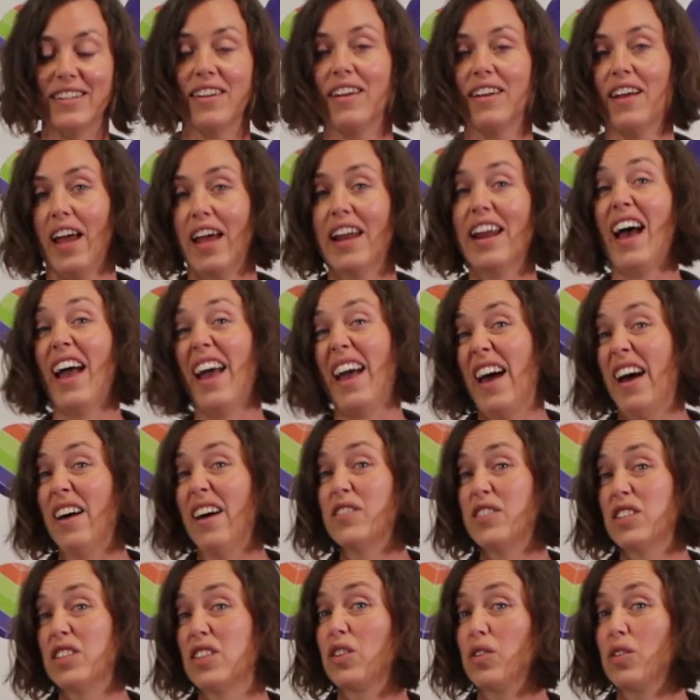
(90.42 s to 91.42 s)
And I
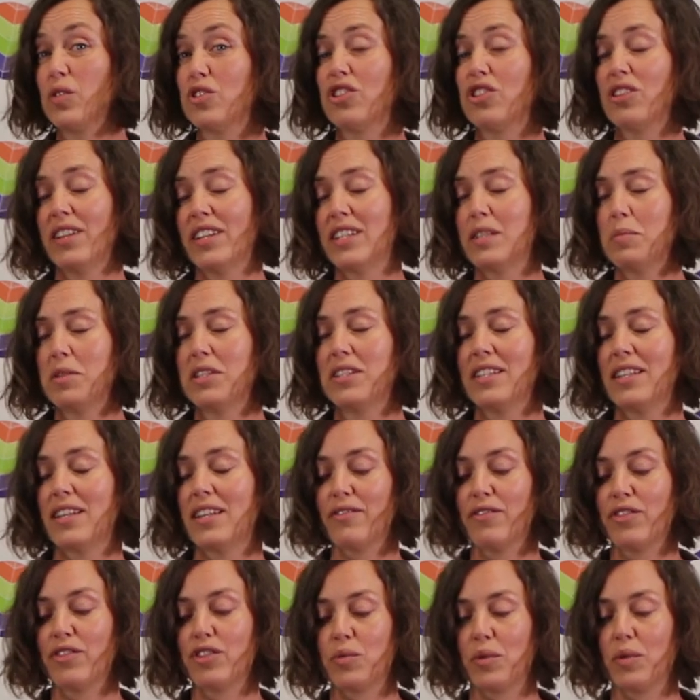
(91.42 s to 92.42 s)
have solution that's been
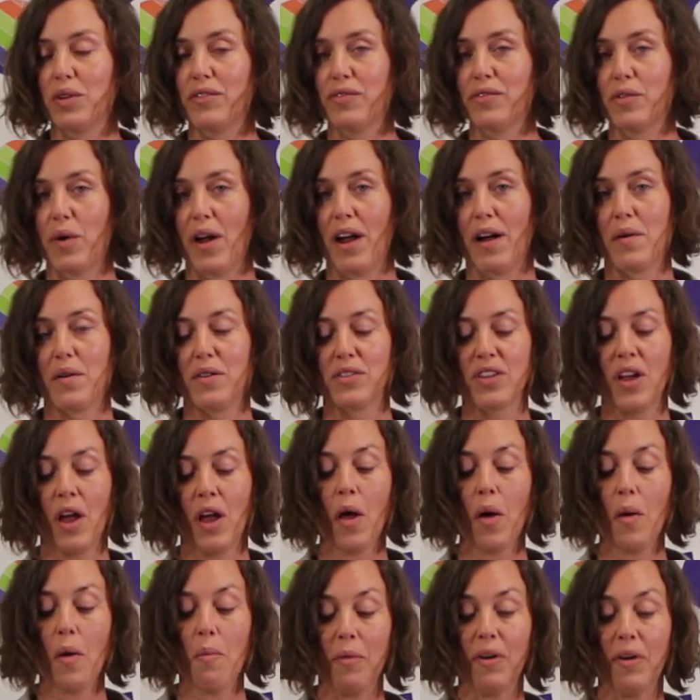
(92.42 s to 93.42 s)
sitting for 24 hours,
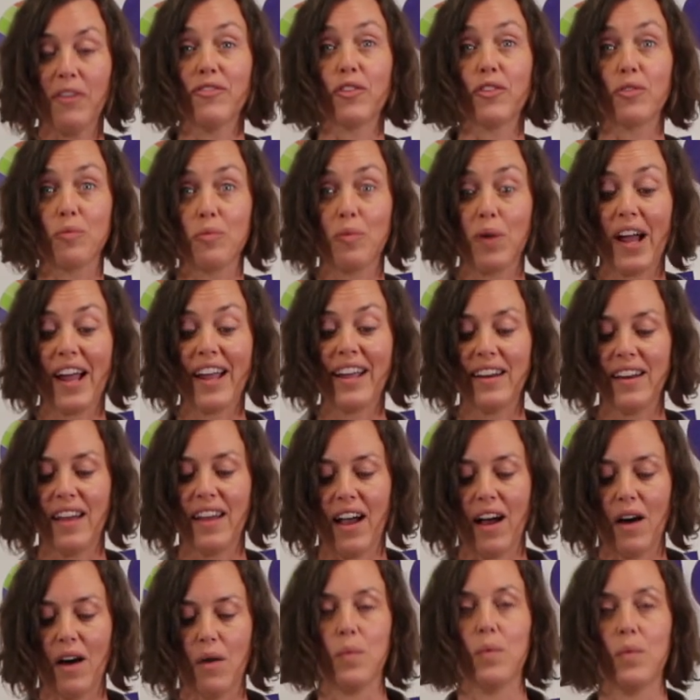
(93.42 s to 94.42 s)
but for right
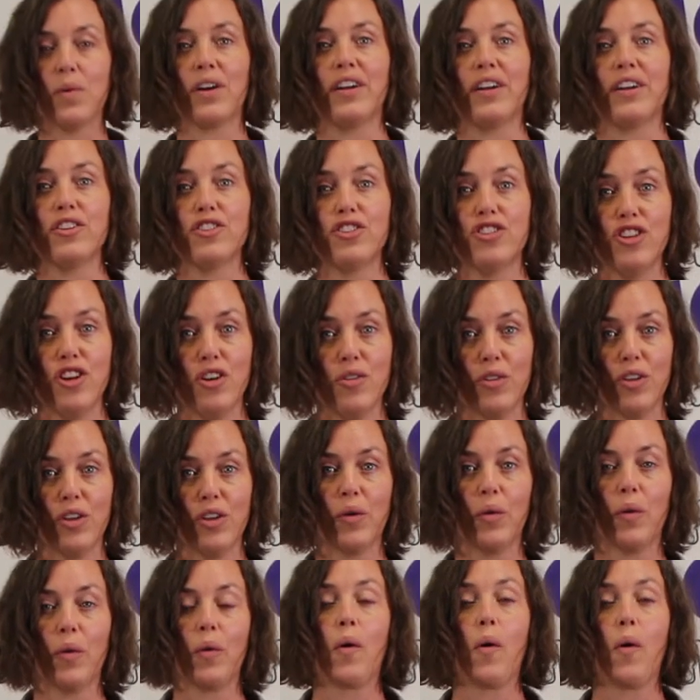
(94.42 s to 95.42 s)
now we're going to show
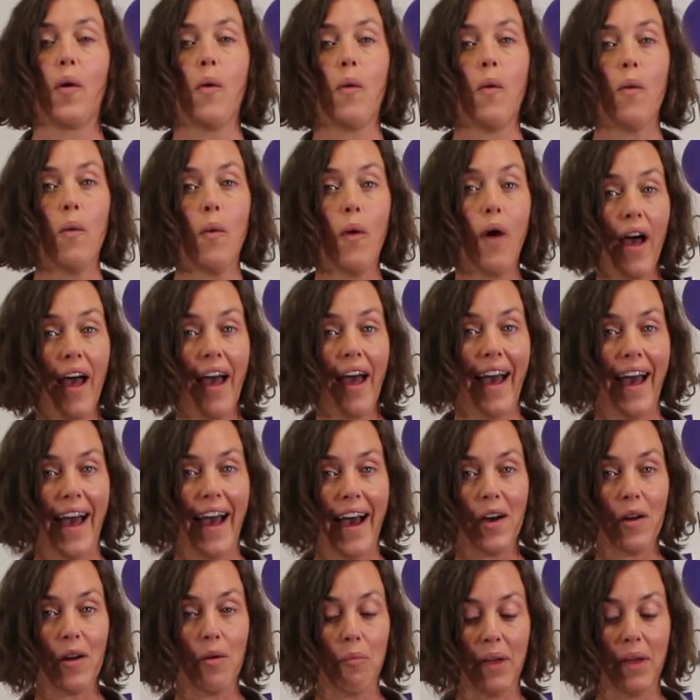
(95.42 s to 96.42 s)
you
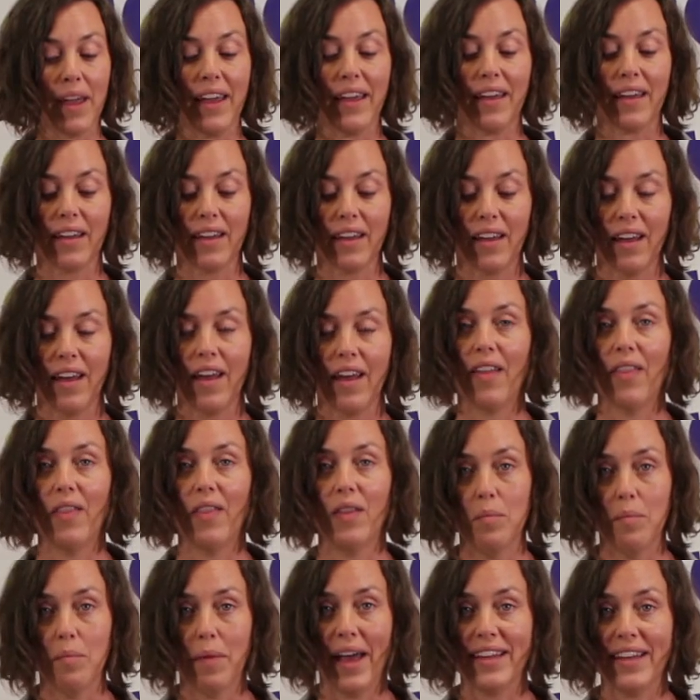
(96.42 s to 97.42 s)
how to make the
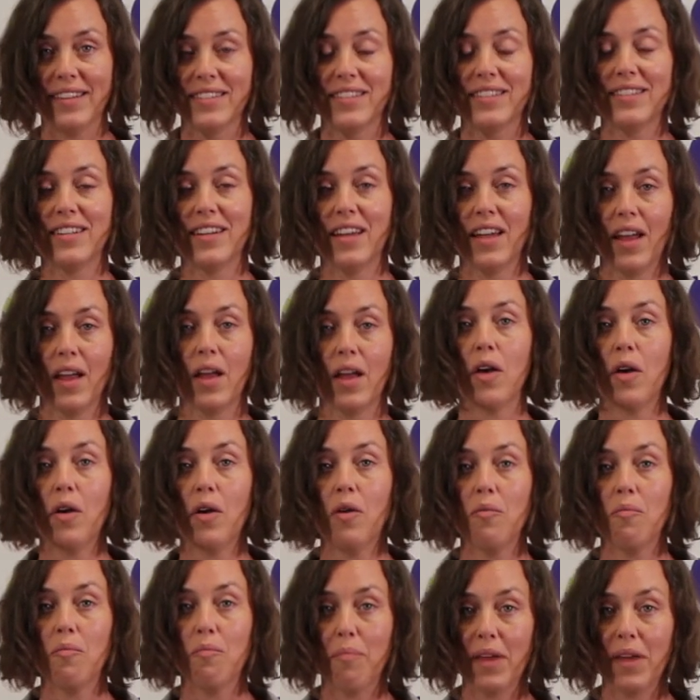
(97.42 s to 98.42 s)
best,
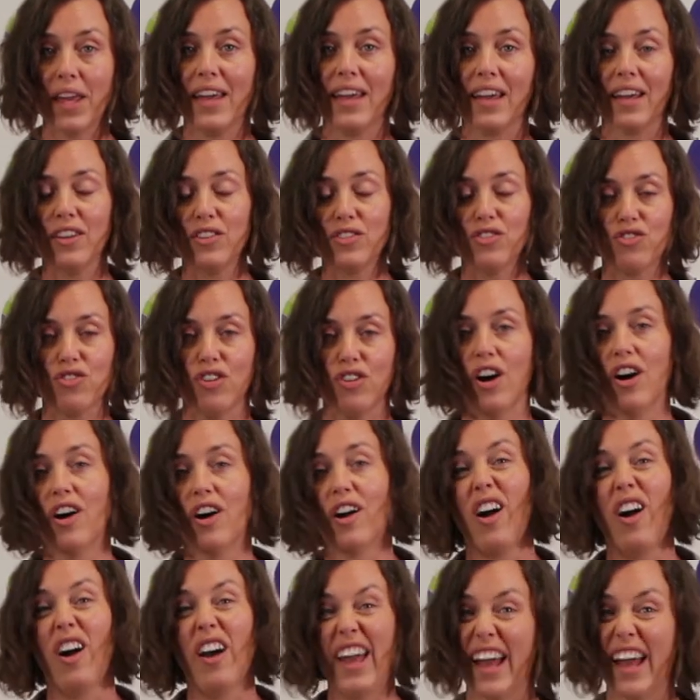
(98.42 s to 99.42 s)
big,
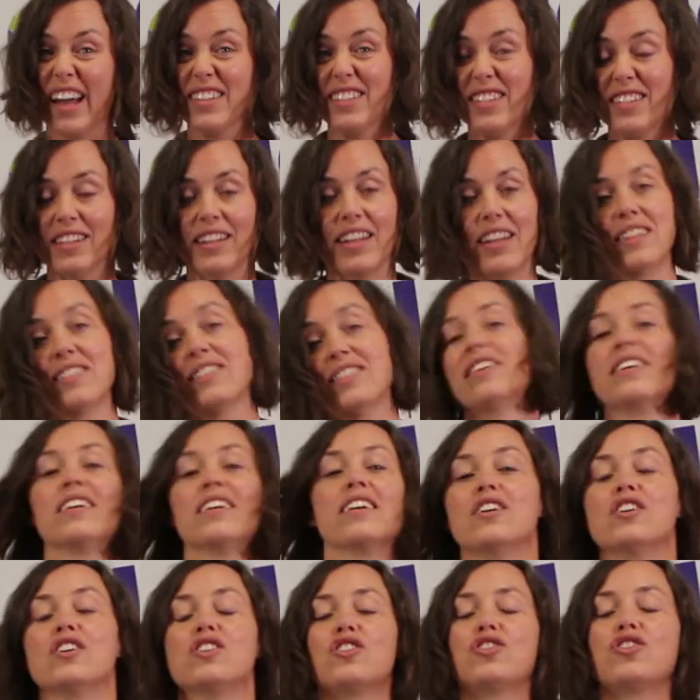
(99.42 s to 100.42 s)
strong, excellent,
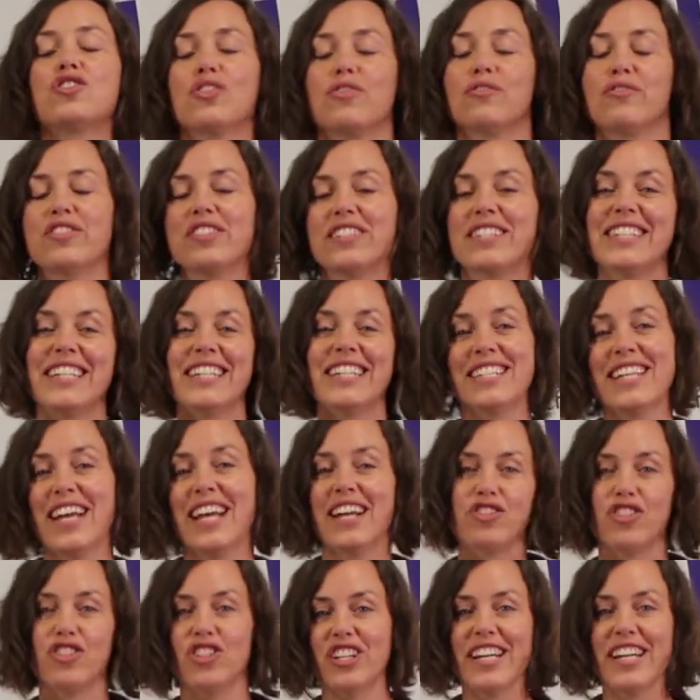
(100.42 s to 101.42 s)
surfacey,
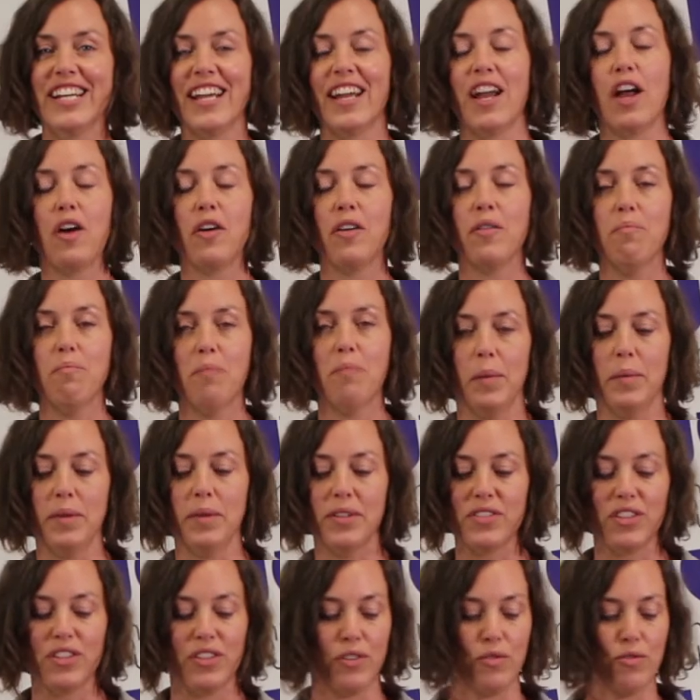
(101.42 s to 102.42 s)
tensiony bubble
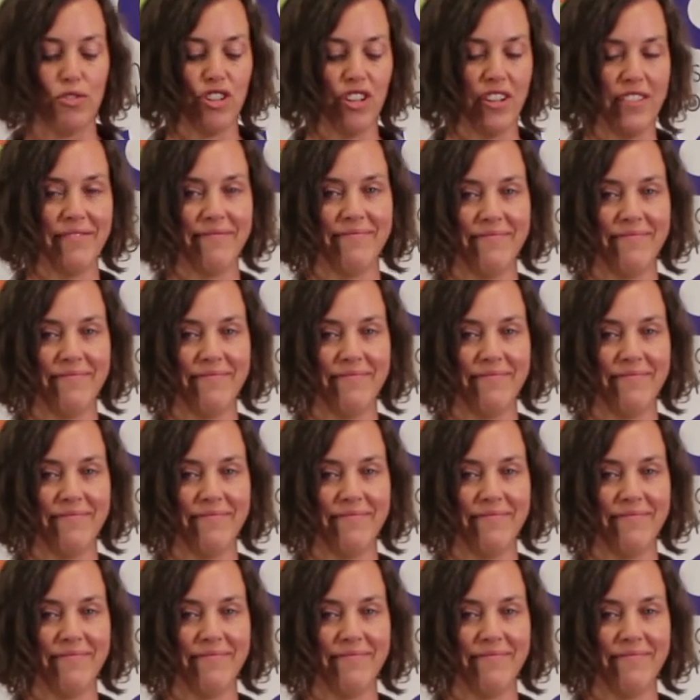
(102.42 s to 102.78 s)
solution.